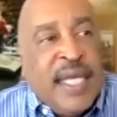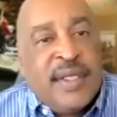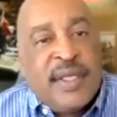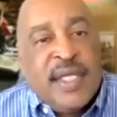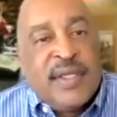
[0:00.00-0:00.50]

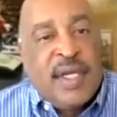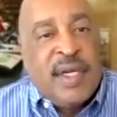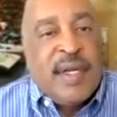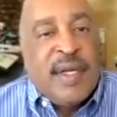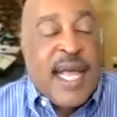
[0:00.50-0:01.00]
Is
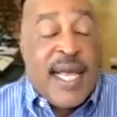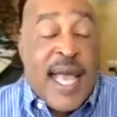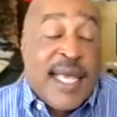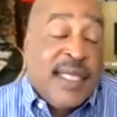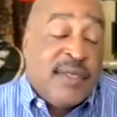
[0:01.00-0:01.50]
there,
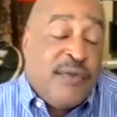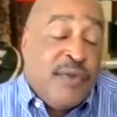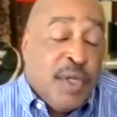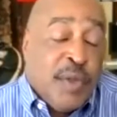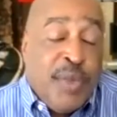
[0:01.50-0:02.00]
I guess if
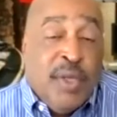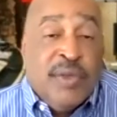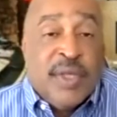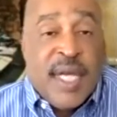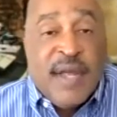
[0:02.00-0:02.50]
you're an
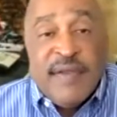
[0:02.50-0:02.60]
abuser,